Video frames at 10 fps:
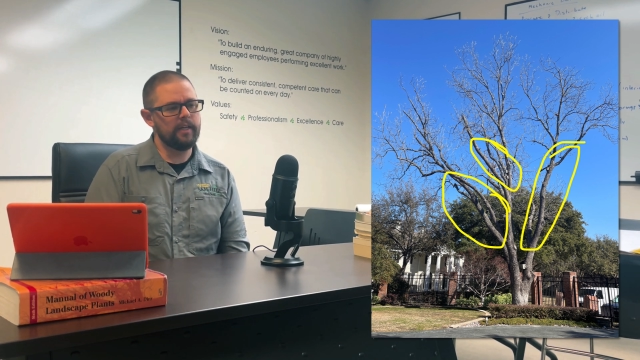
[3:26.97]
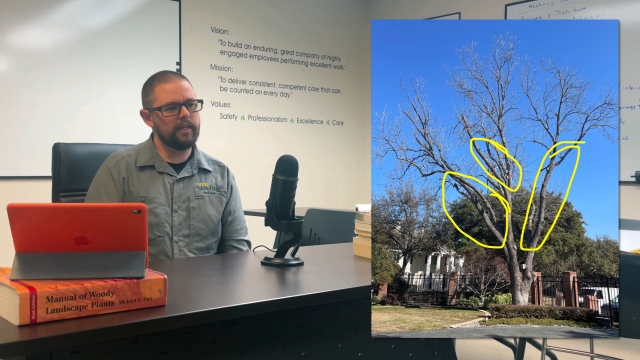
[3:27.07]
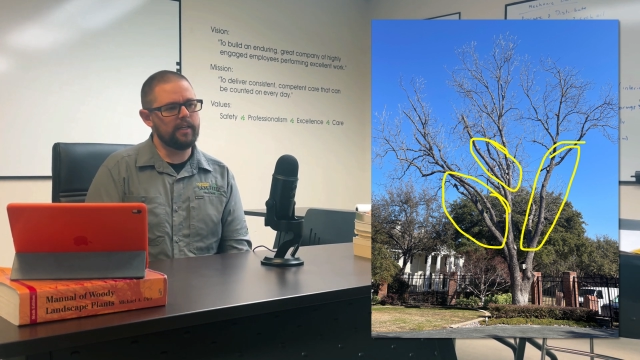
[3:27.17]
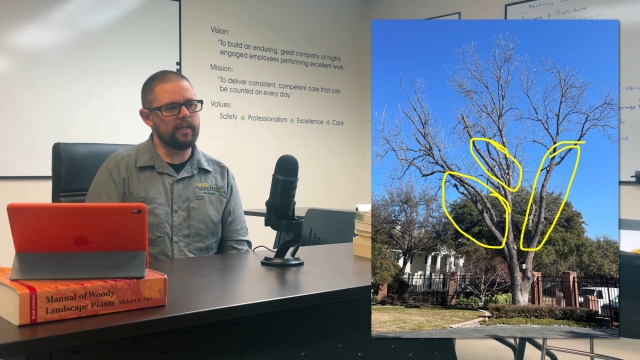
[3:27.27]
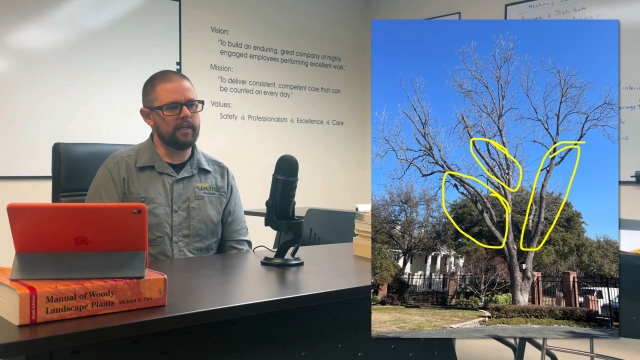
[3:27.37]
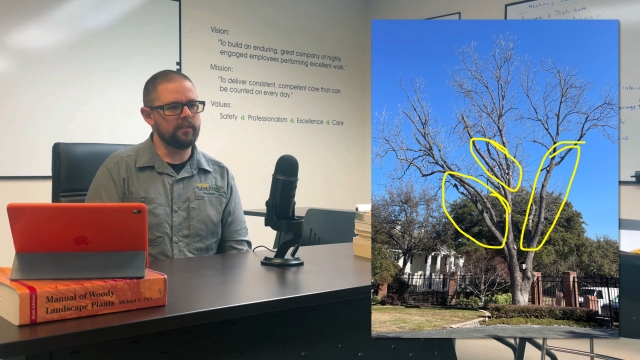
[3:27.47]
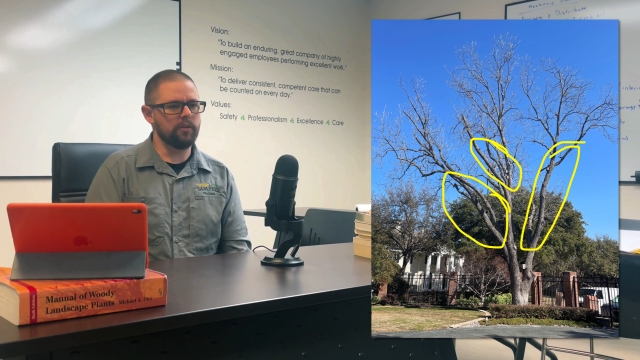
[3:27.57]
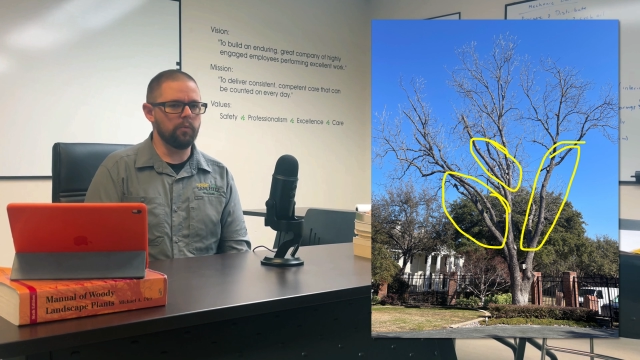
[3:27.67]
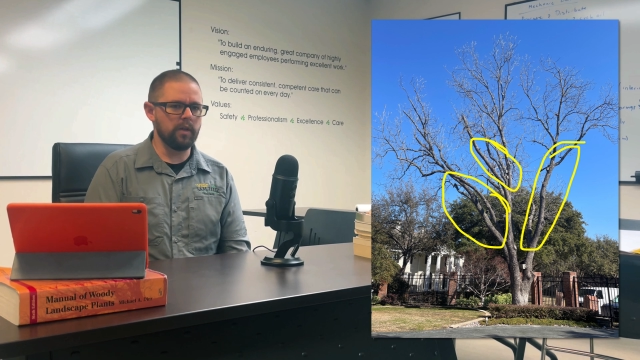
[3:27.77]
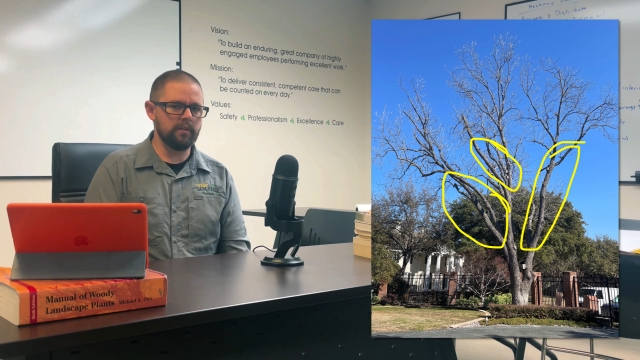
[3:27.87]
in
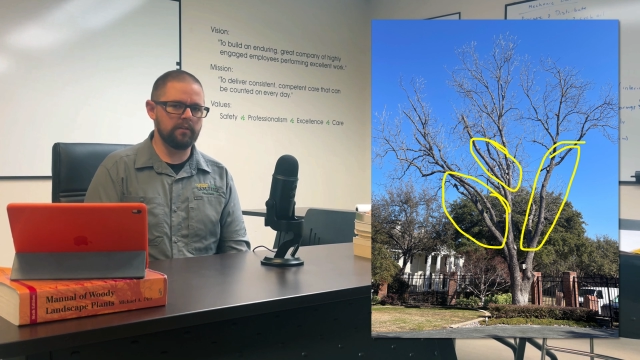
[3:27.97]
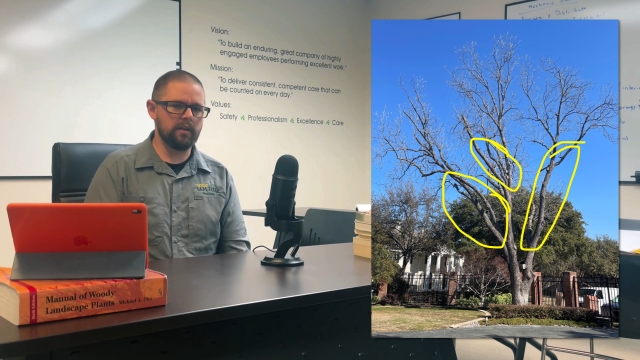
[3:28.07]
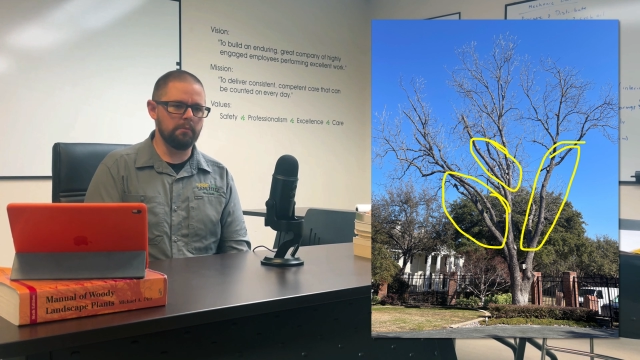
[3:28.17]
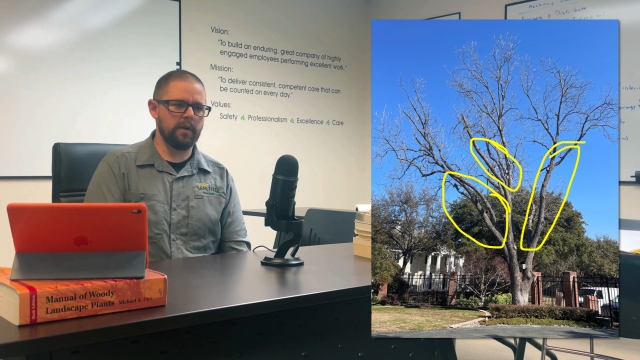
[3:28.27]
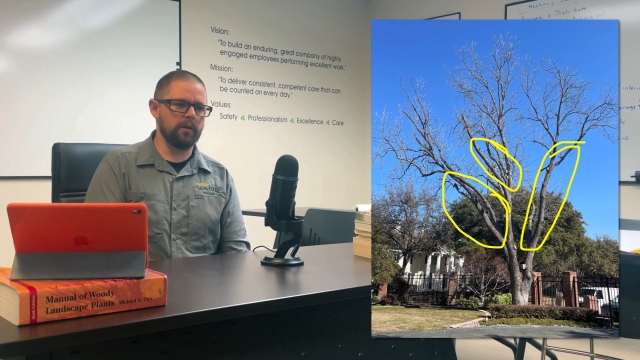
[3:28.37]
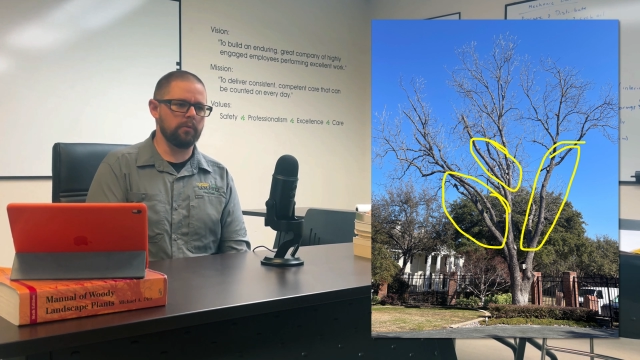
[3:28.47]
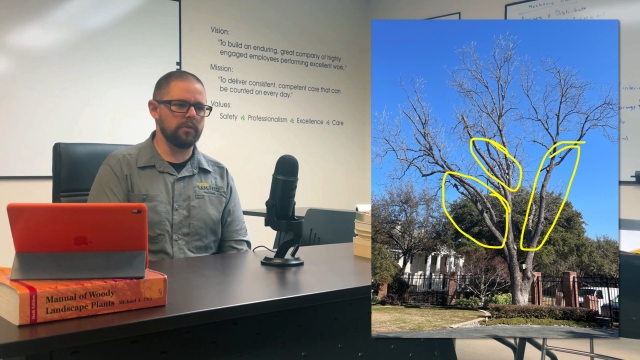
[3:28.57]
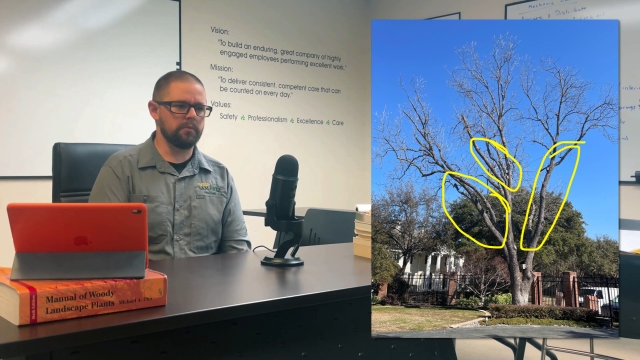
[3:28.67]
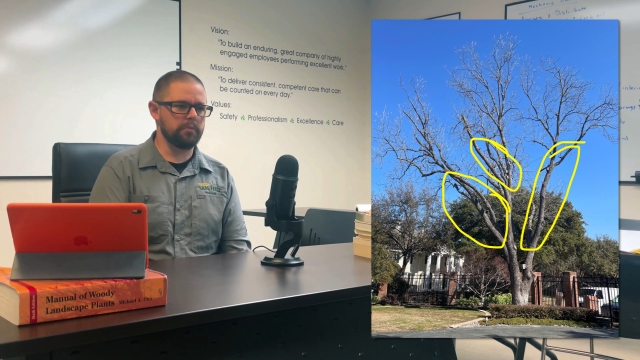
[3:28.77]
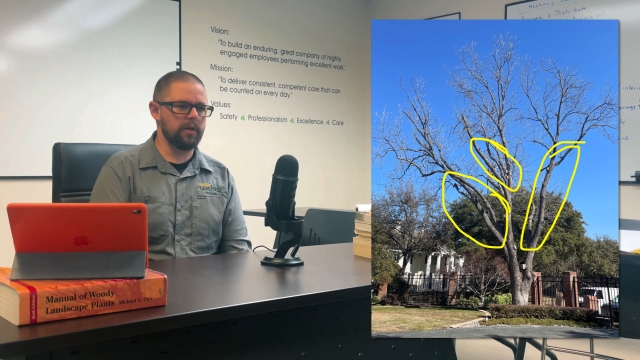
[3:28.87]
the wind compared
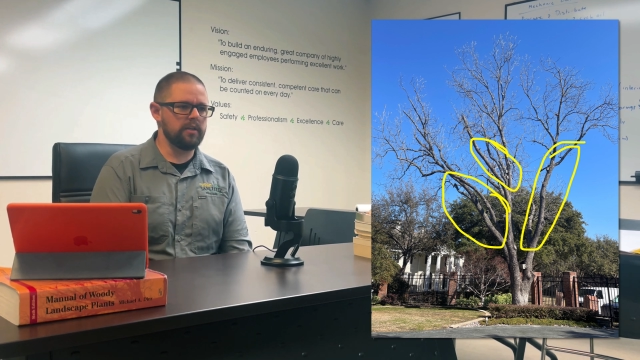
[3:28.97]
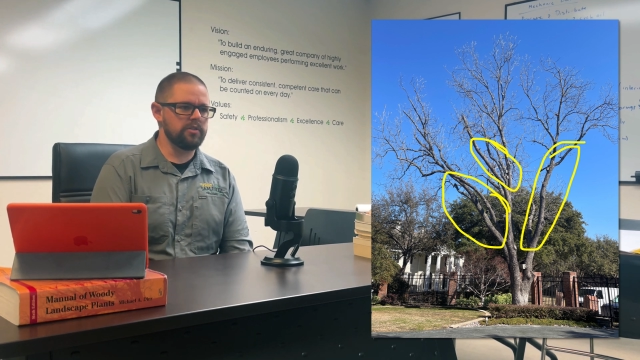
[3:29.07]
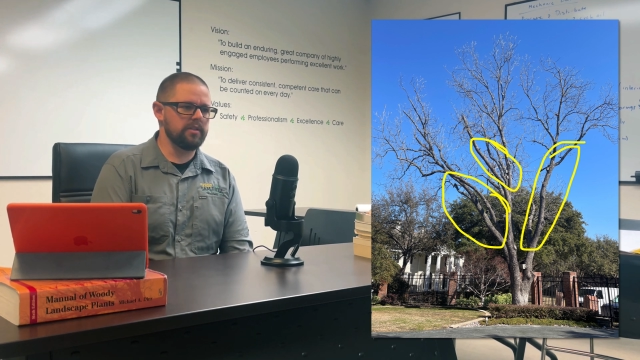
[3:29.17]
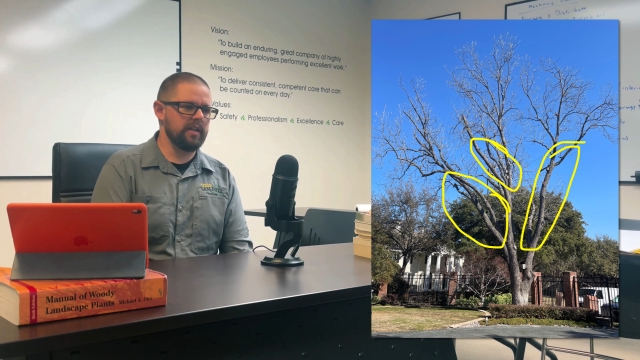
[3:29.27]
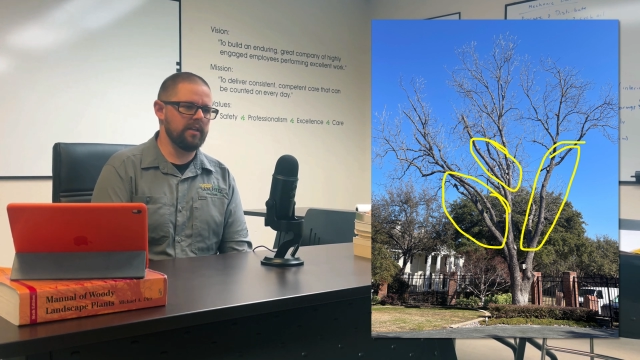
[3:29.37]
with a branch that